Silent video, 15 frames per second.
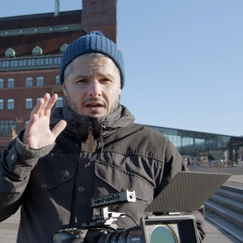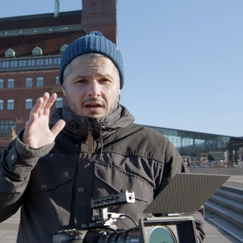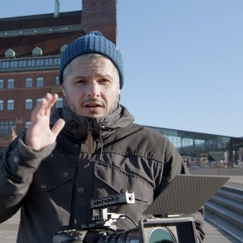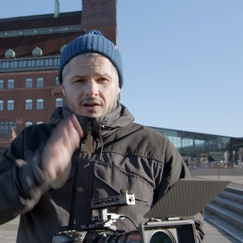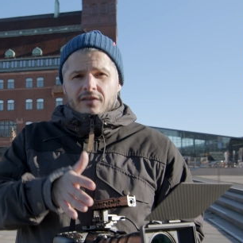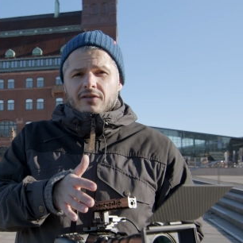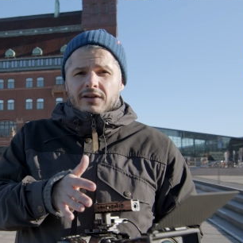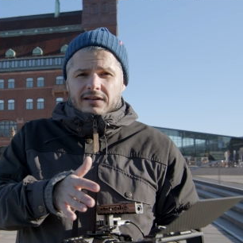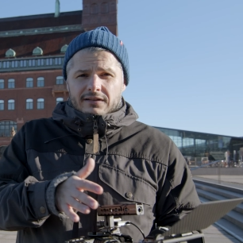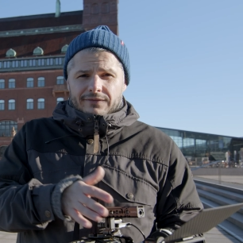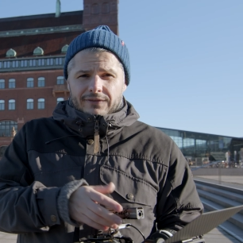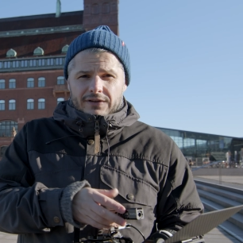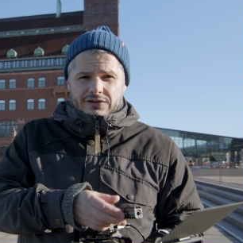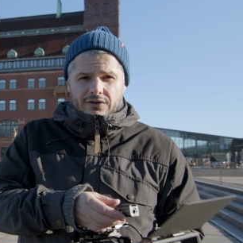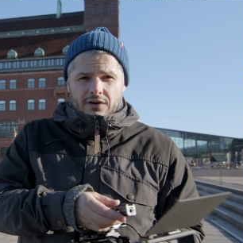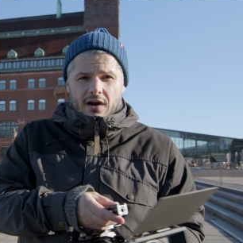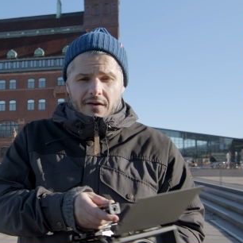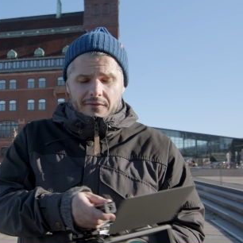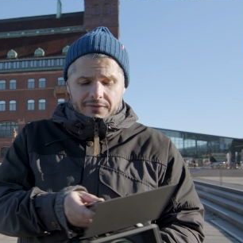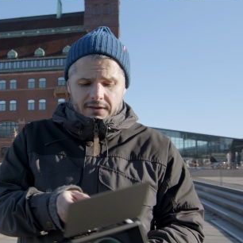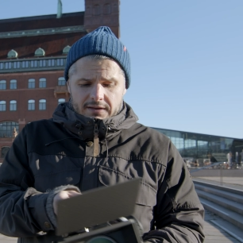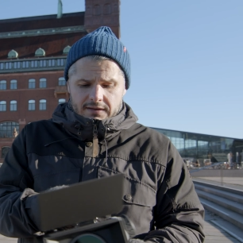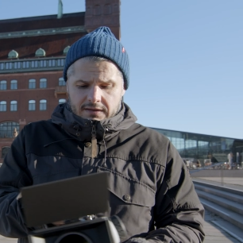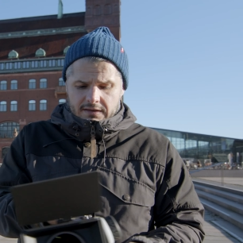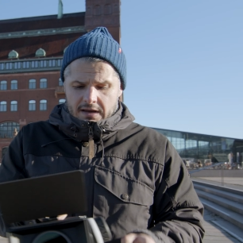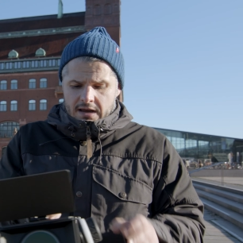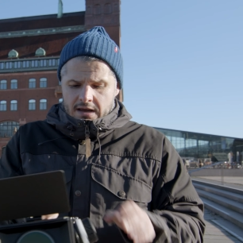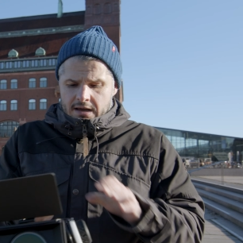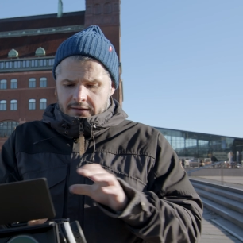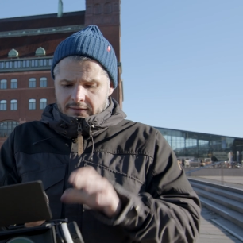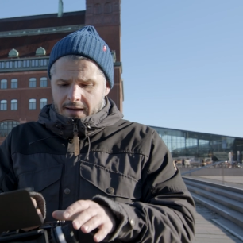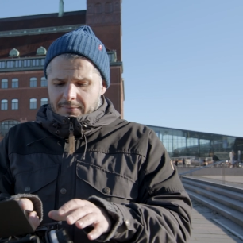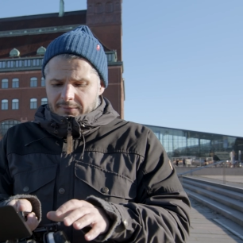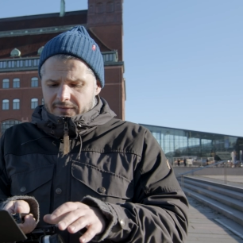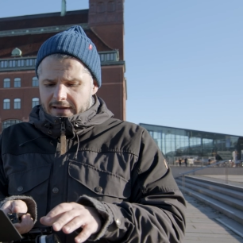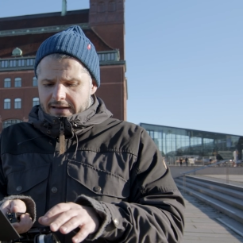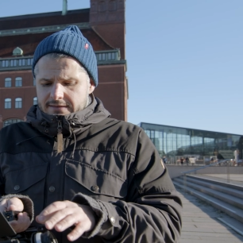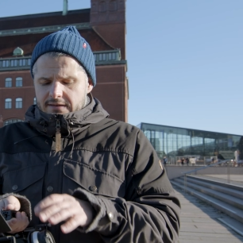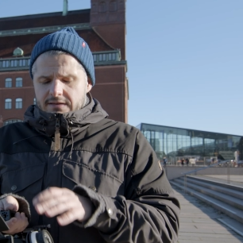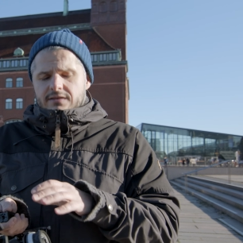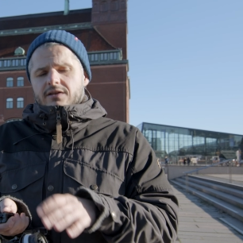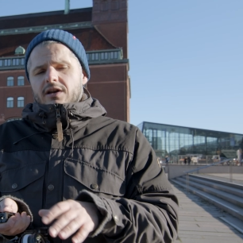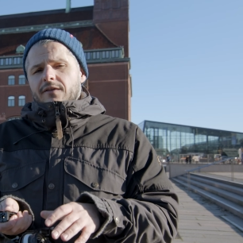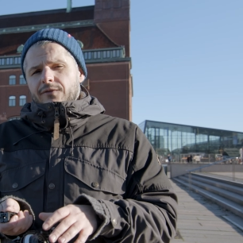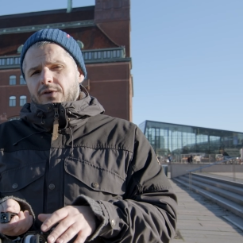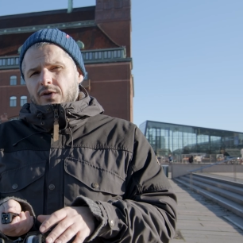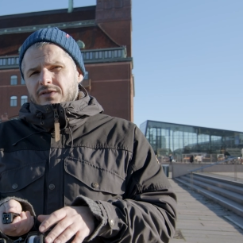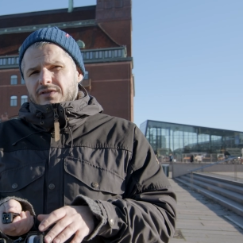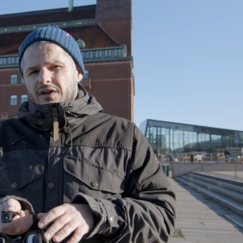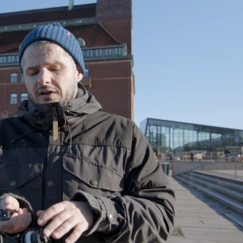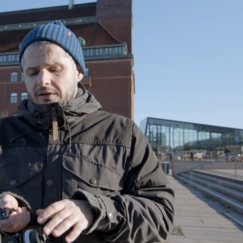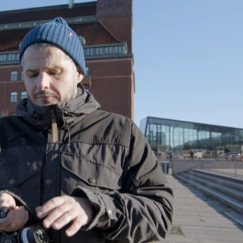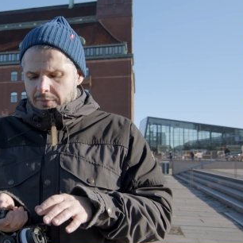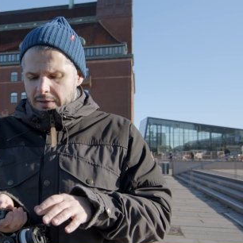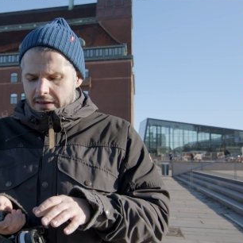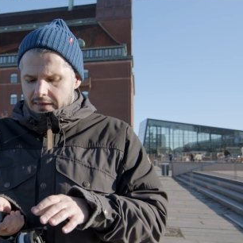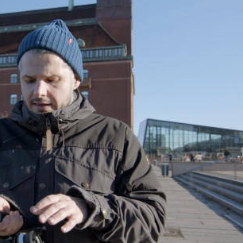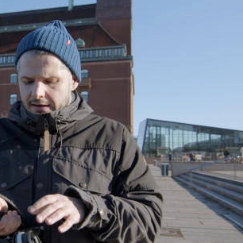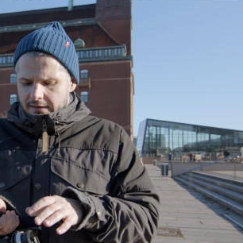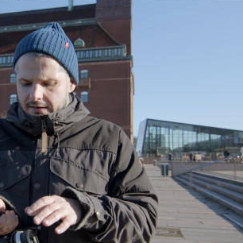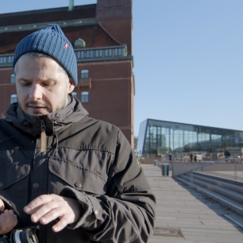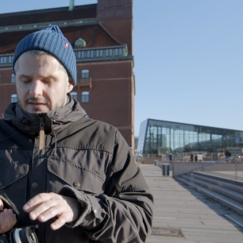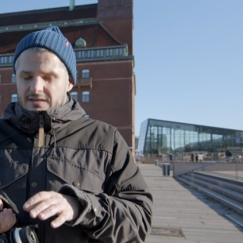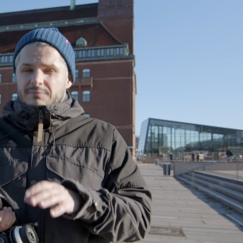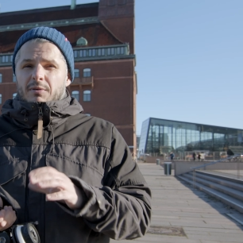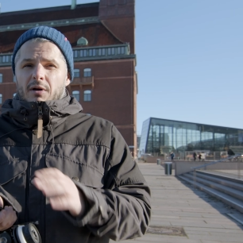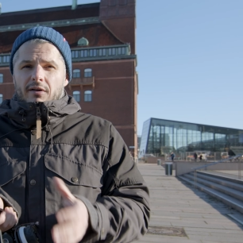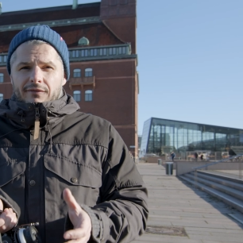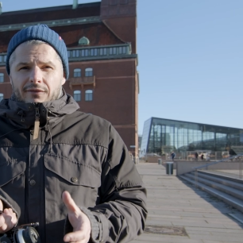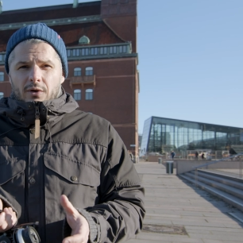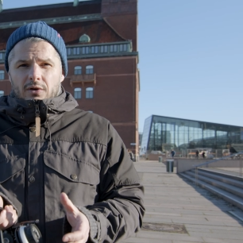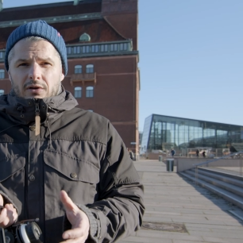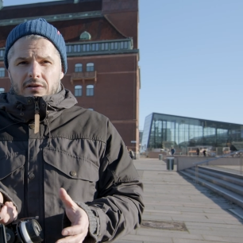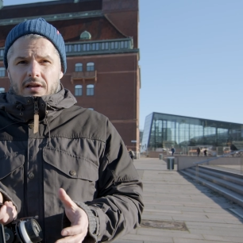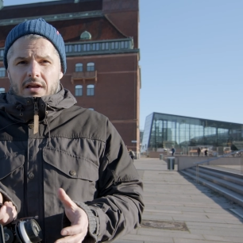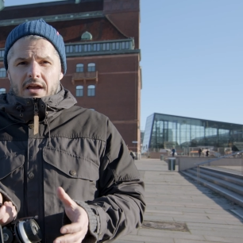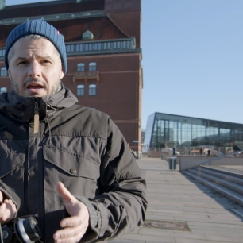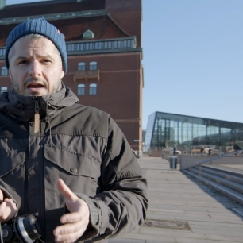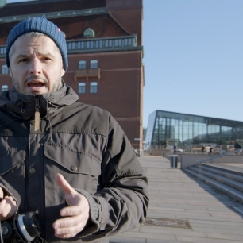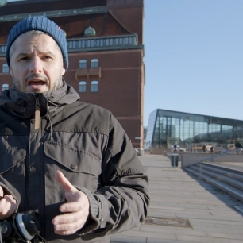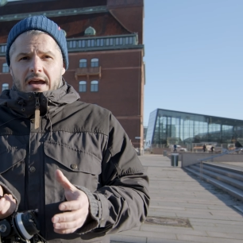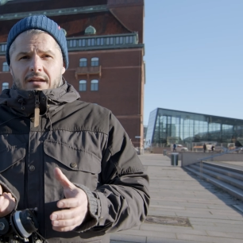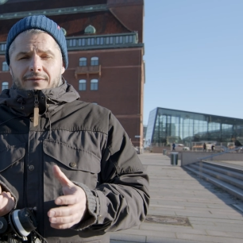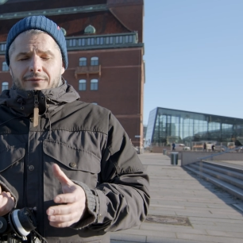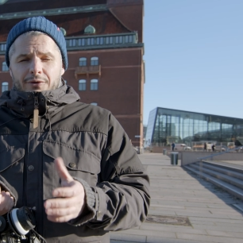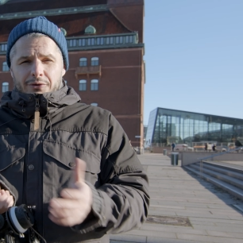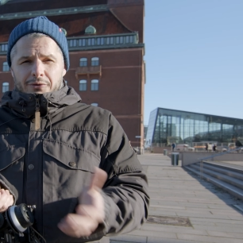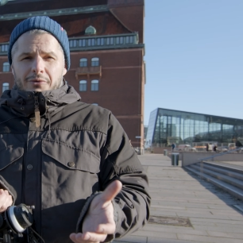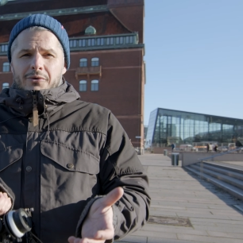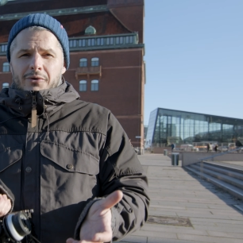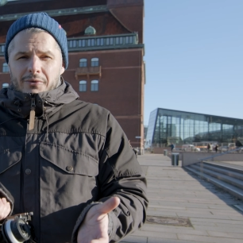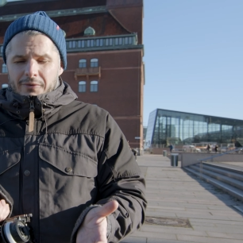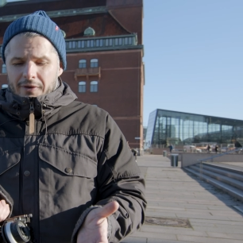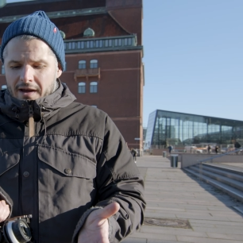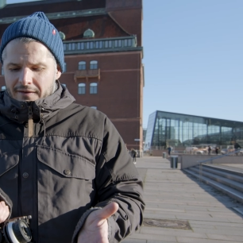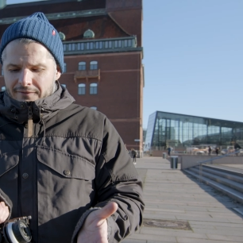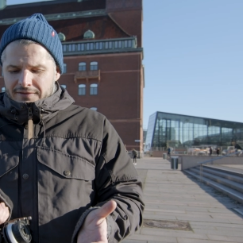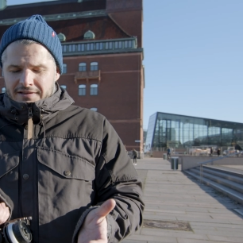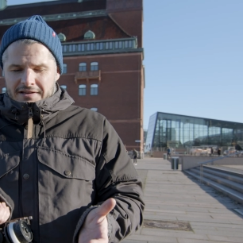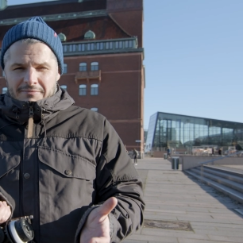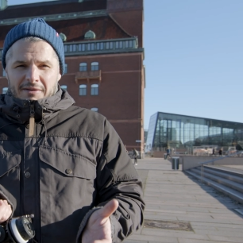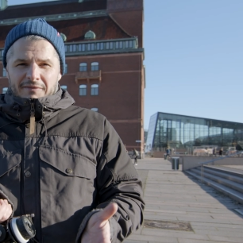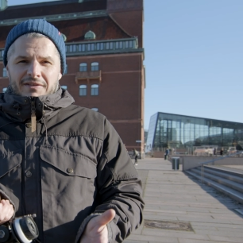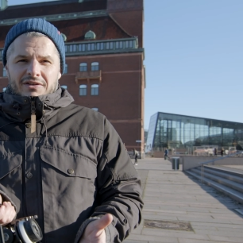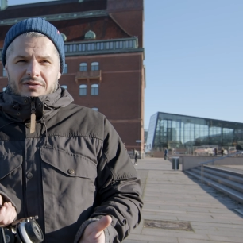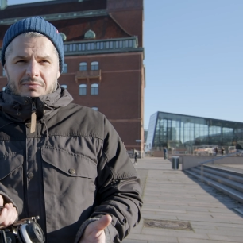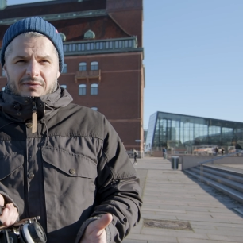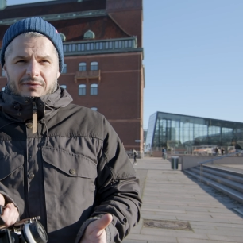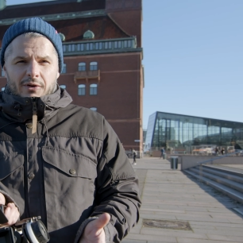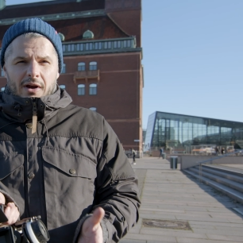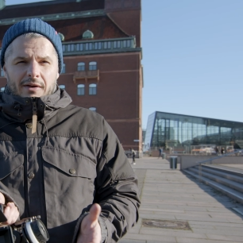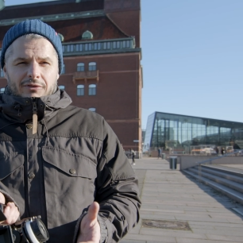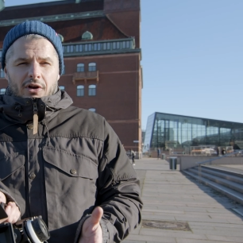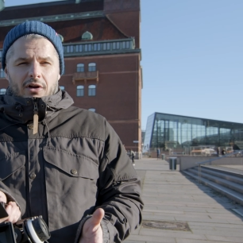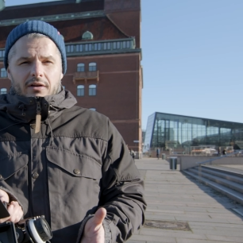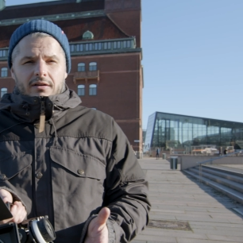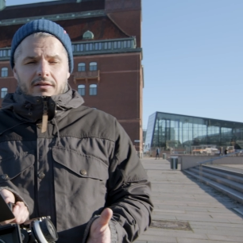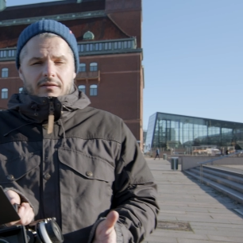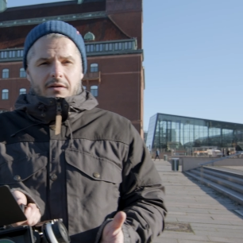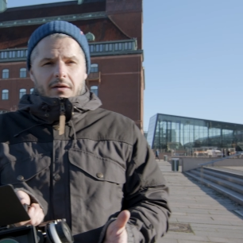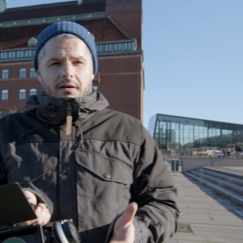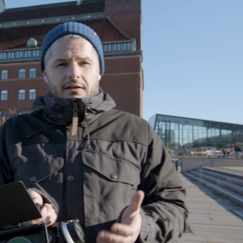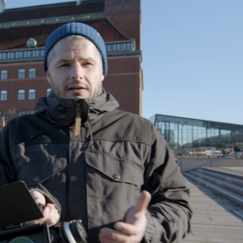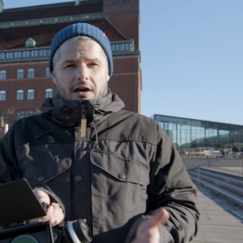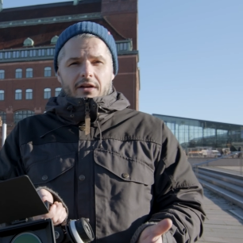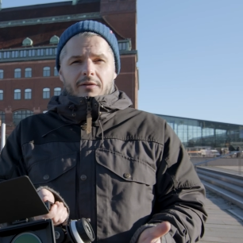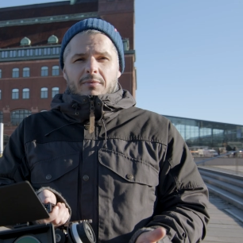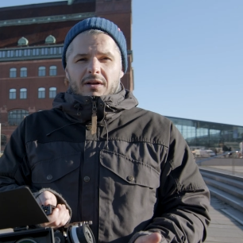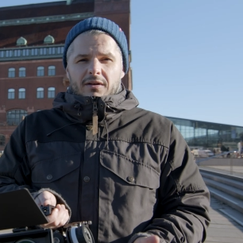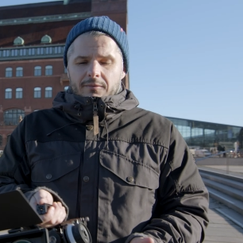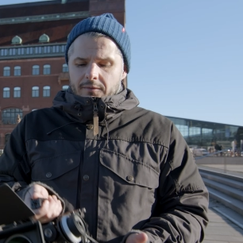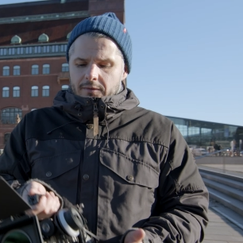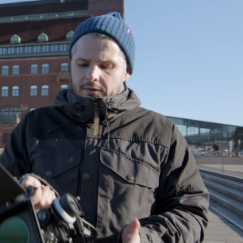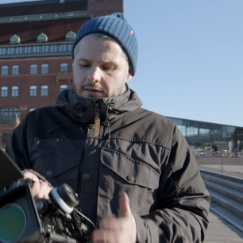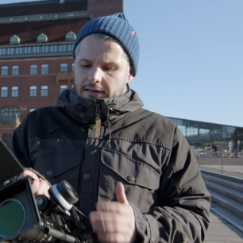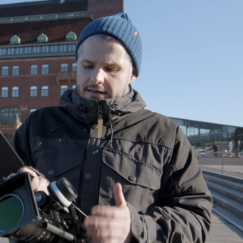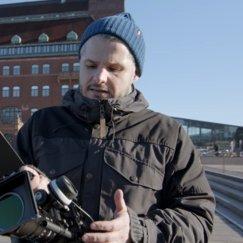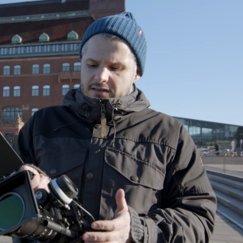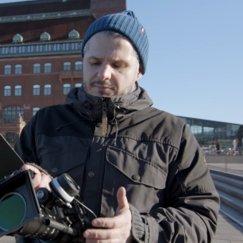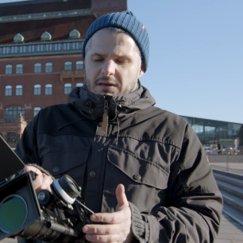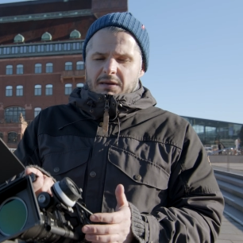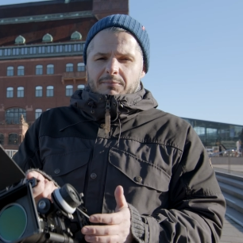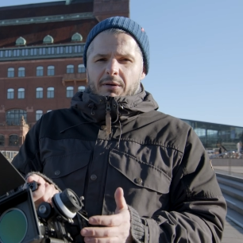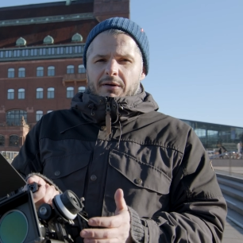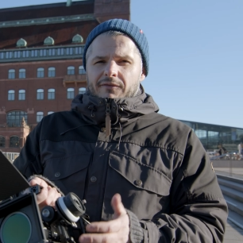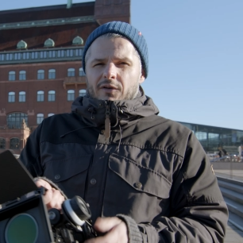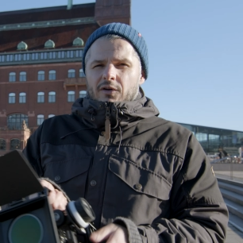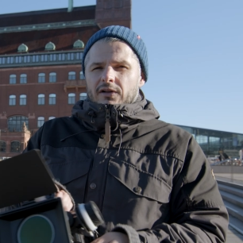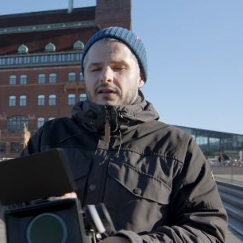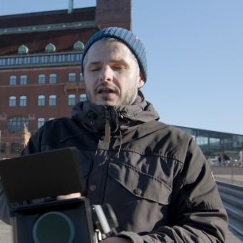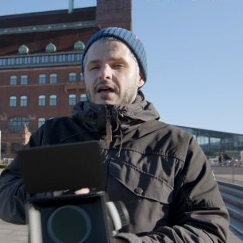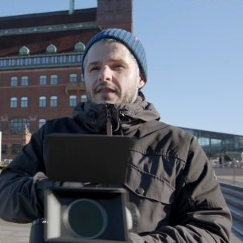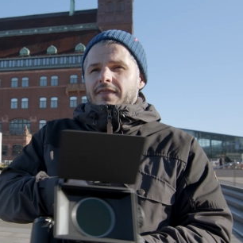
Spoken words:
Another killer feature of this type of lens is of course going to be that it is parfocal. And for you who have seen my videos before, I've talked a lot about lenses being parfocal.